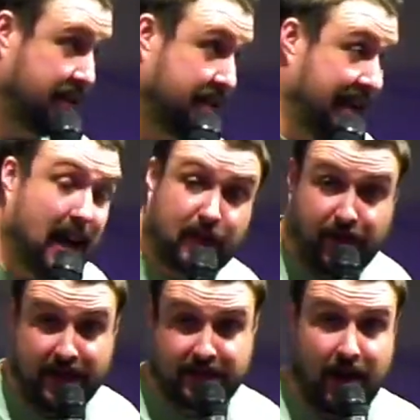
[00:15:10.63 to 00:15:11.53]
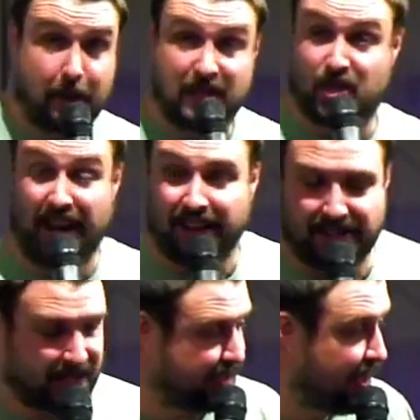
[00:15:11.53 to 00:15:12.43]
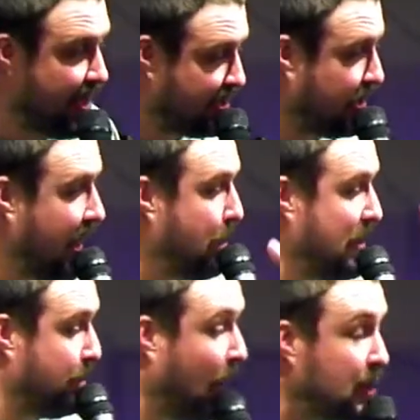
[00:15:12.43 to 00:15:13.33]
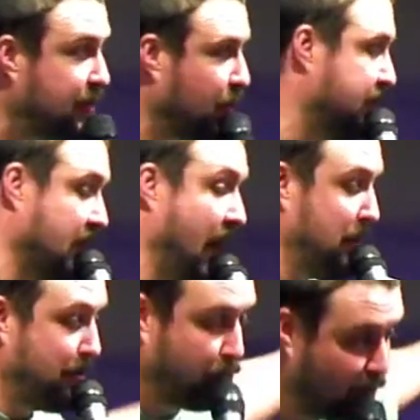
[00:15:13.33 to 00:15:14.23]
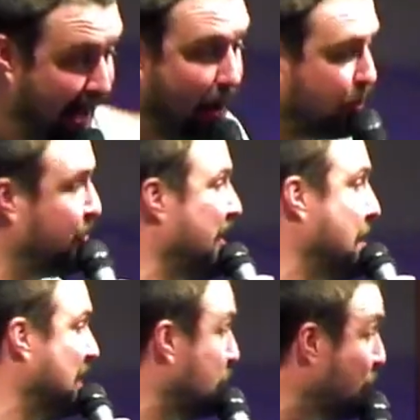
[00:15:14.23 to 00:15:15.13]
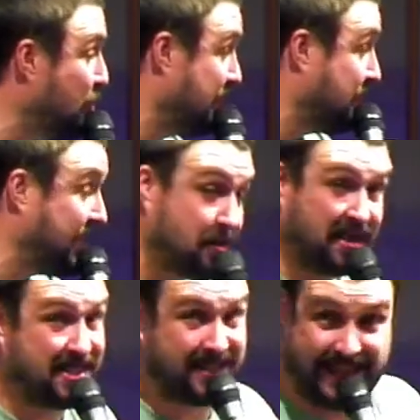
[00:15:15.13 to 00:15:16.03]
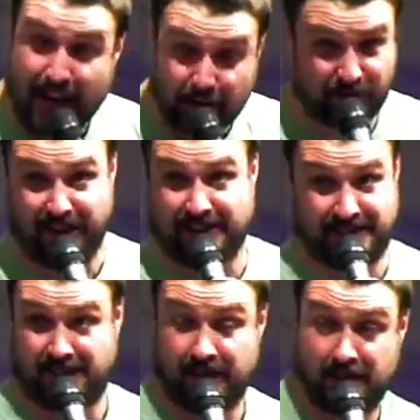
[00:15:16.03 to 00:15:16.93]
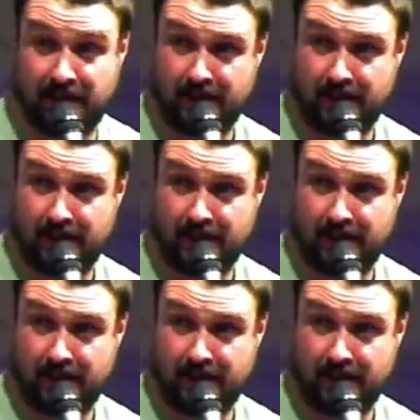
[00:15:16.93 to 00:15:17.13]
It's a sacrifice to not be jealous, it's to not be boastful, to not be proud, or to not be rude. Sometimes it's a sacrifice.